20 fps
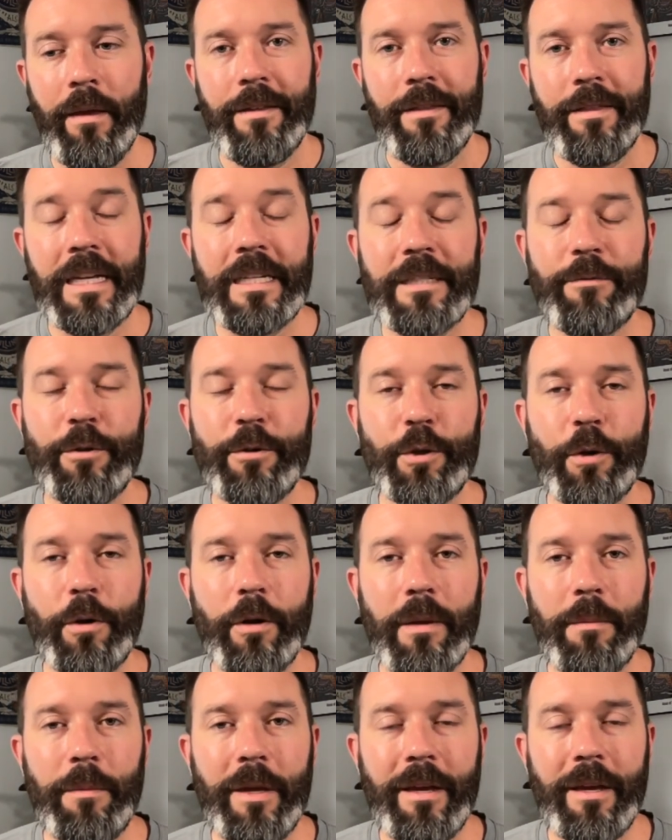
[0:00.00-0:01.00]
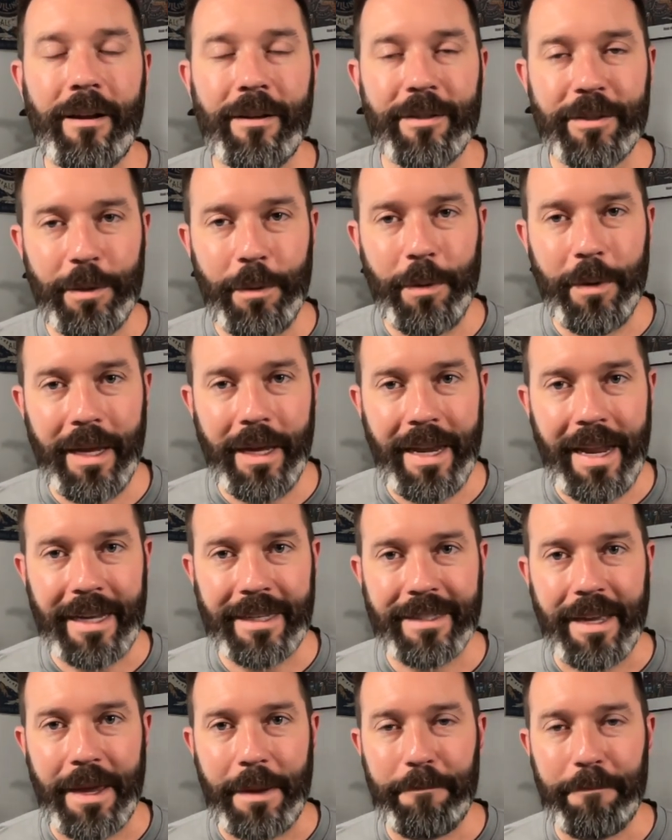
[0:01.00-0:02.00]
Thanks for joining me, and I'll see you again
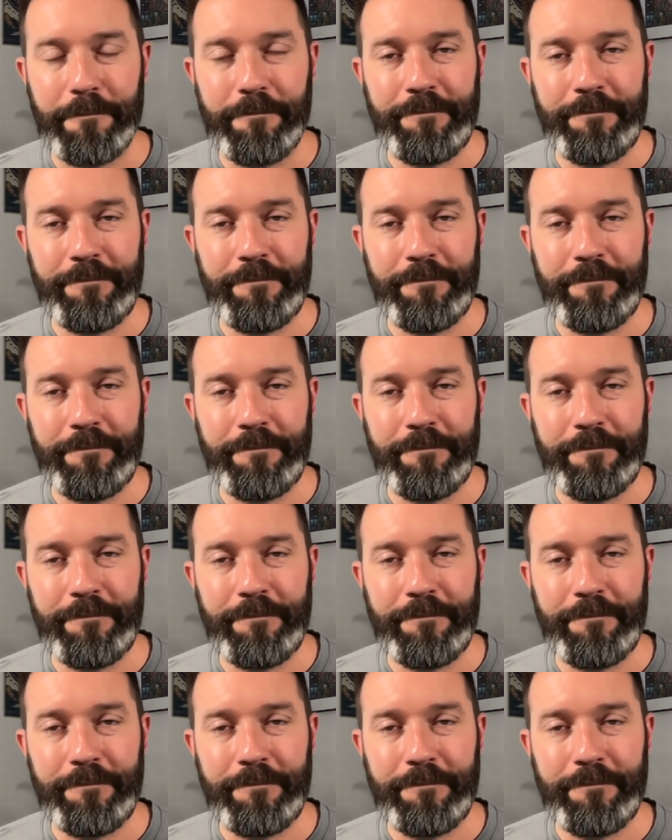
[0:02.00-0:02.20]
next time.